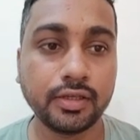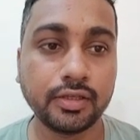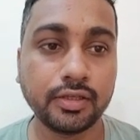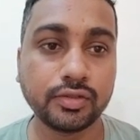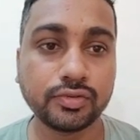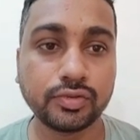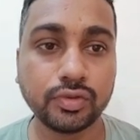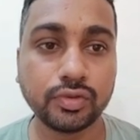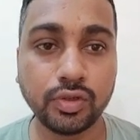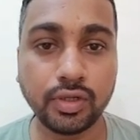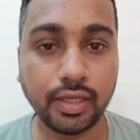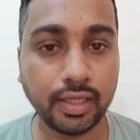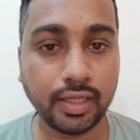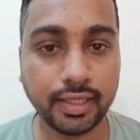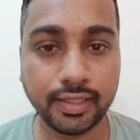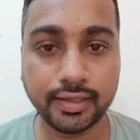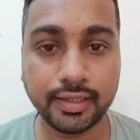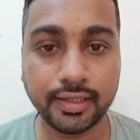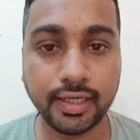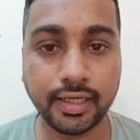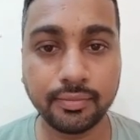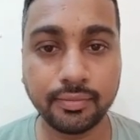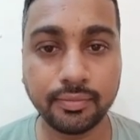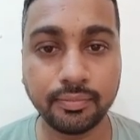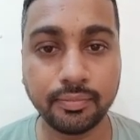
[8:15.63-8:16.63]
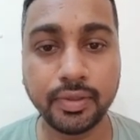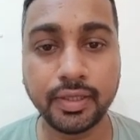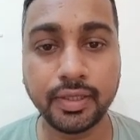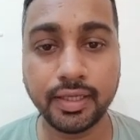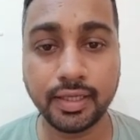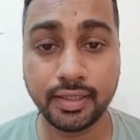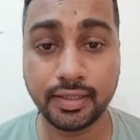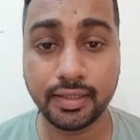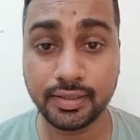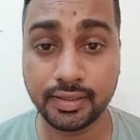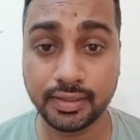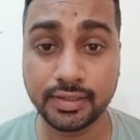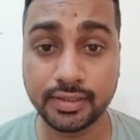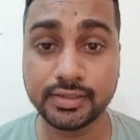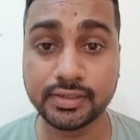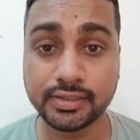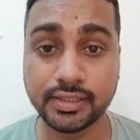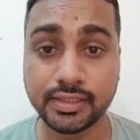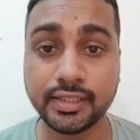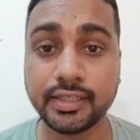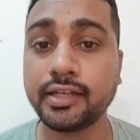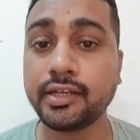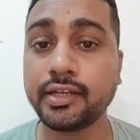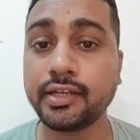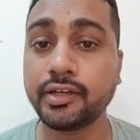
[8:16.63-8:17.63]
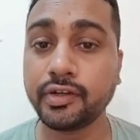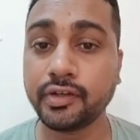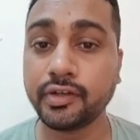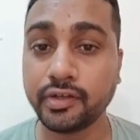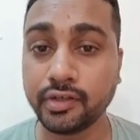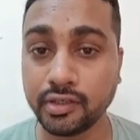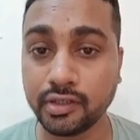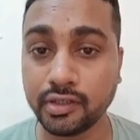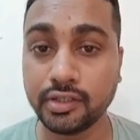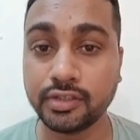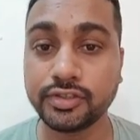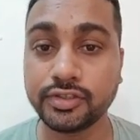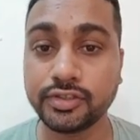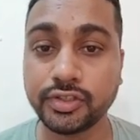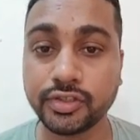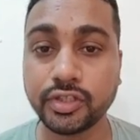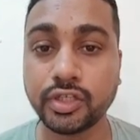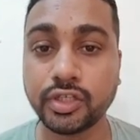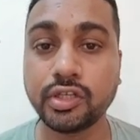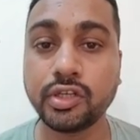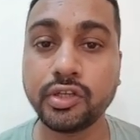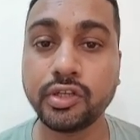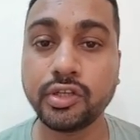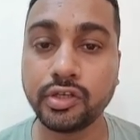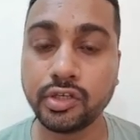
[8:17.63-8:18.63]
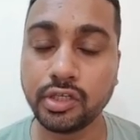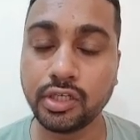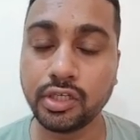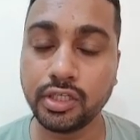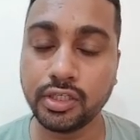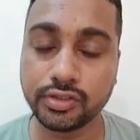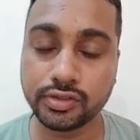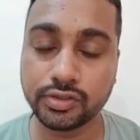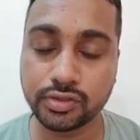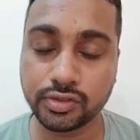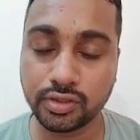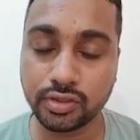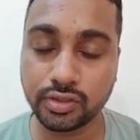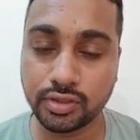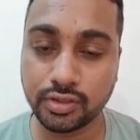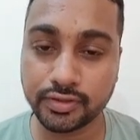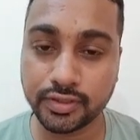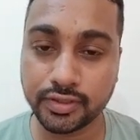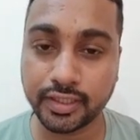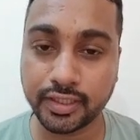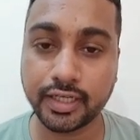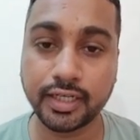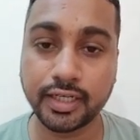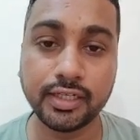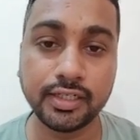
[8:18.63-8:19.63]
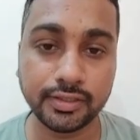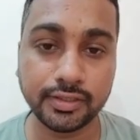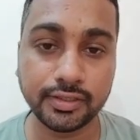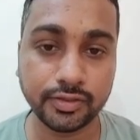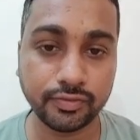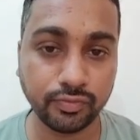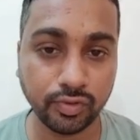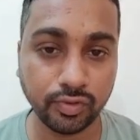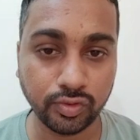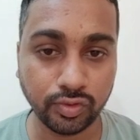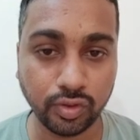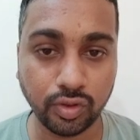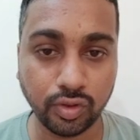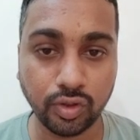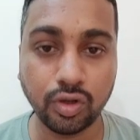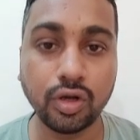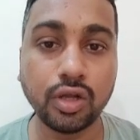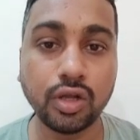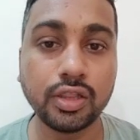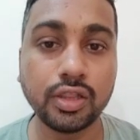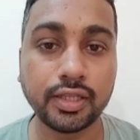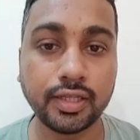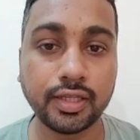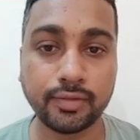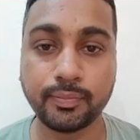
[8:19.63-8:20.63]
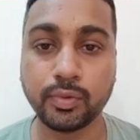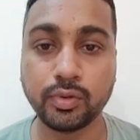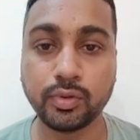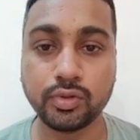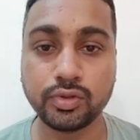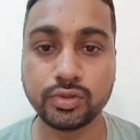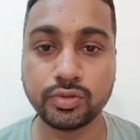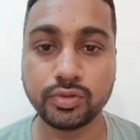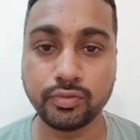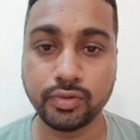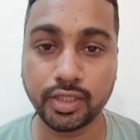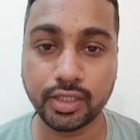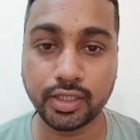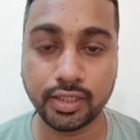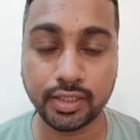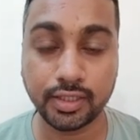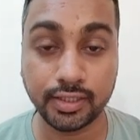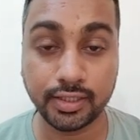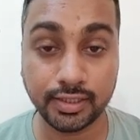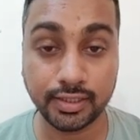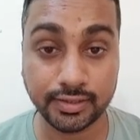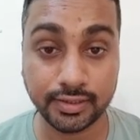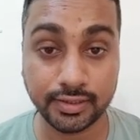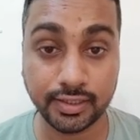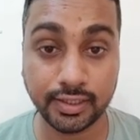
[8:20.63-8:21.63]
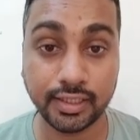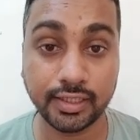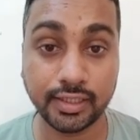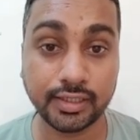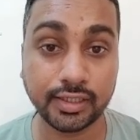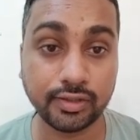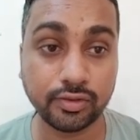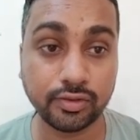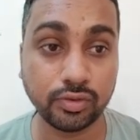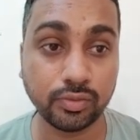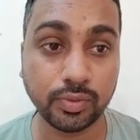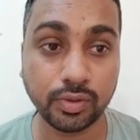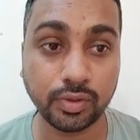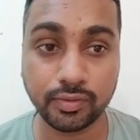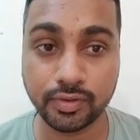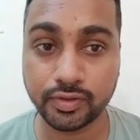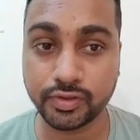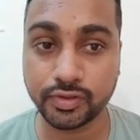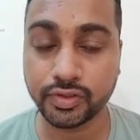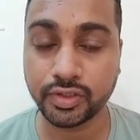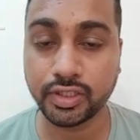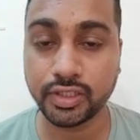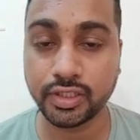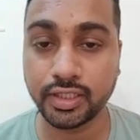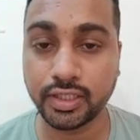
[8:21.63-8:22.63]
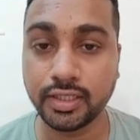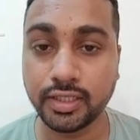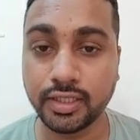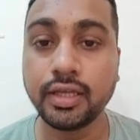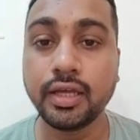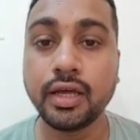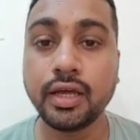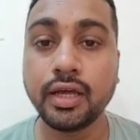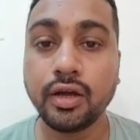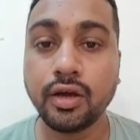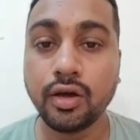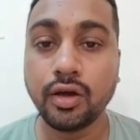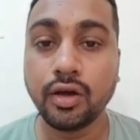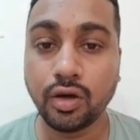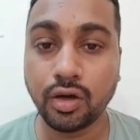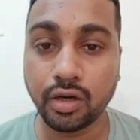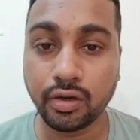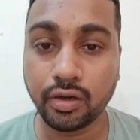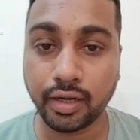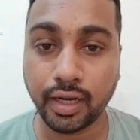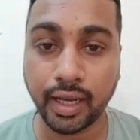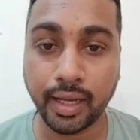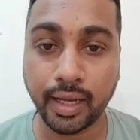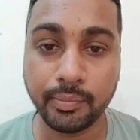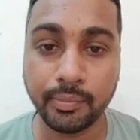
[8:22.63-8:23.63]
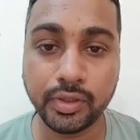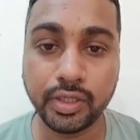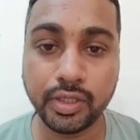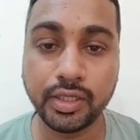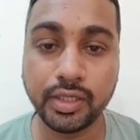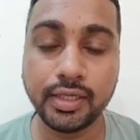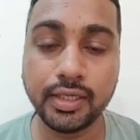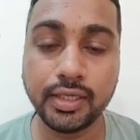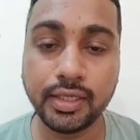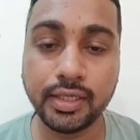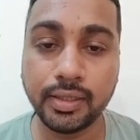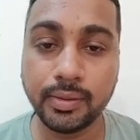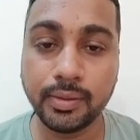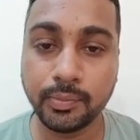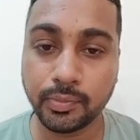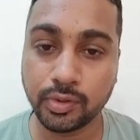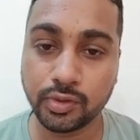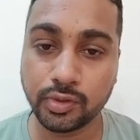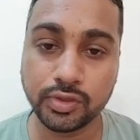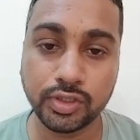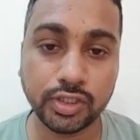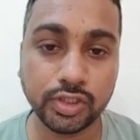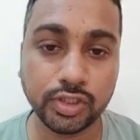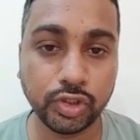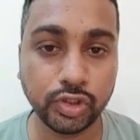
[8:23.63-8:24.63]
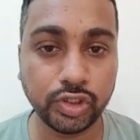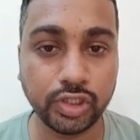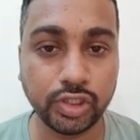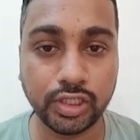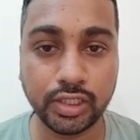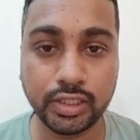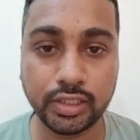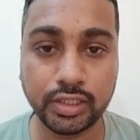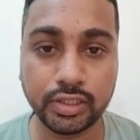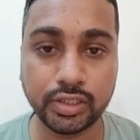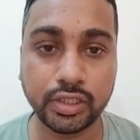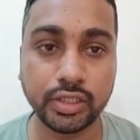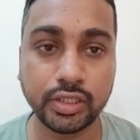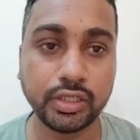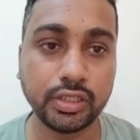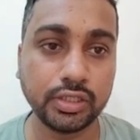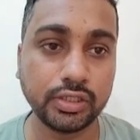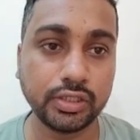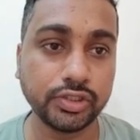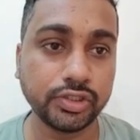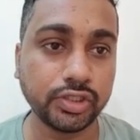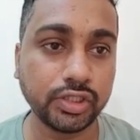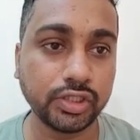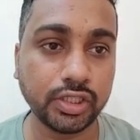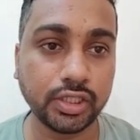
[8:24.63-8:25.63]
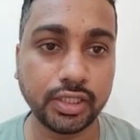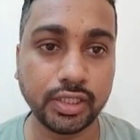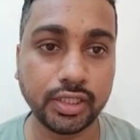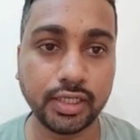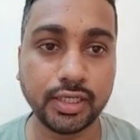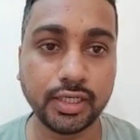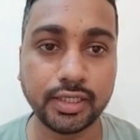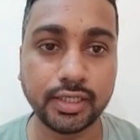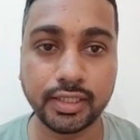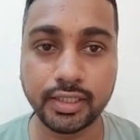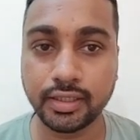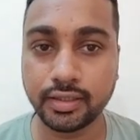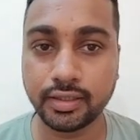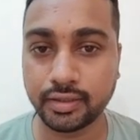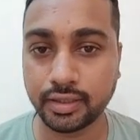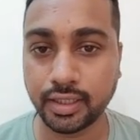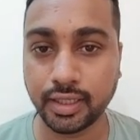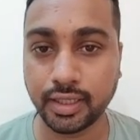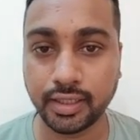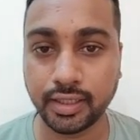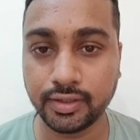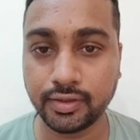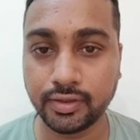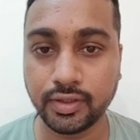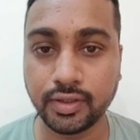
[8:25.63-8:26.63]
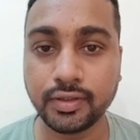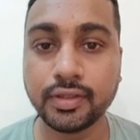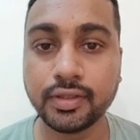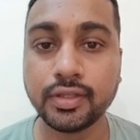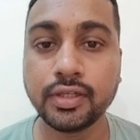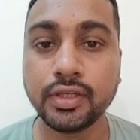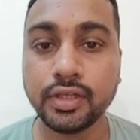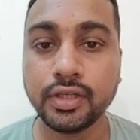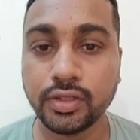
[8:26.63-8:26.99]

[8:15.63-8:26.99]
So like that, BL is generally released second list for all that post, whether it is related to probationary or FTE, project engineer, trainee engineer, EAT or anything.